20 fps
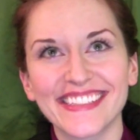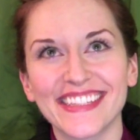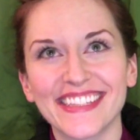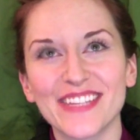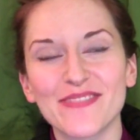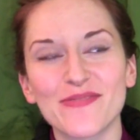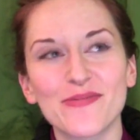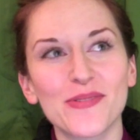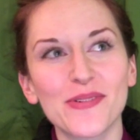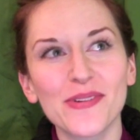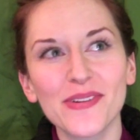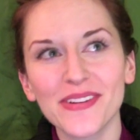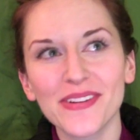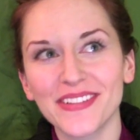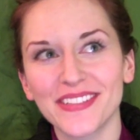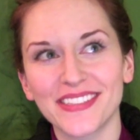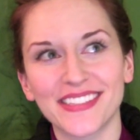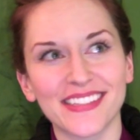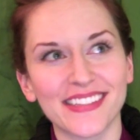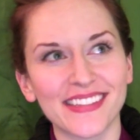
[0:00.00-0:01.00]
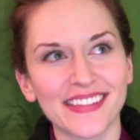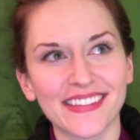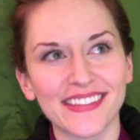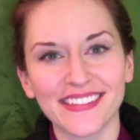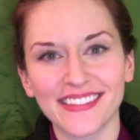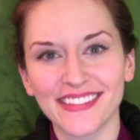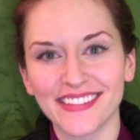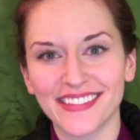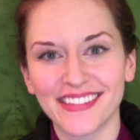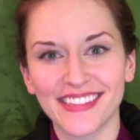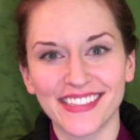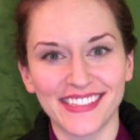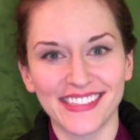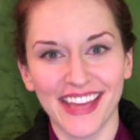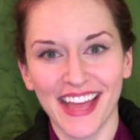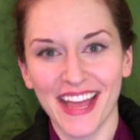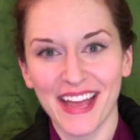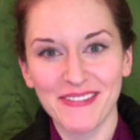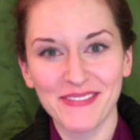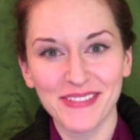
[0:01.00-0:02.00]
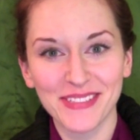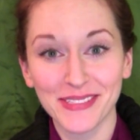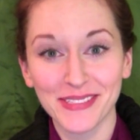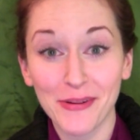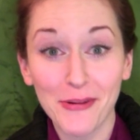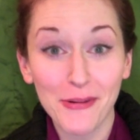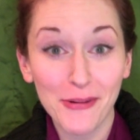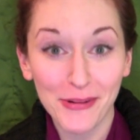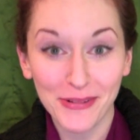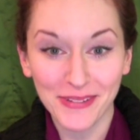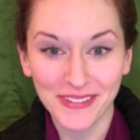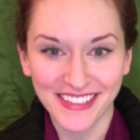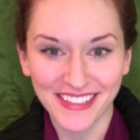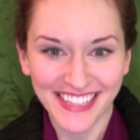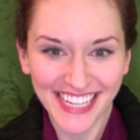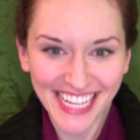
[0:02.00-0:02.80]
the world and the day was old.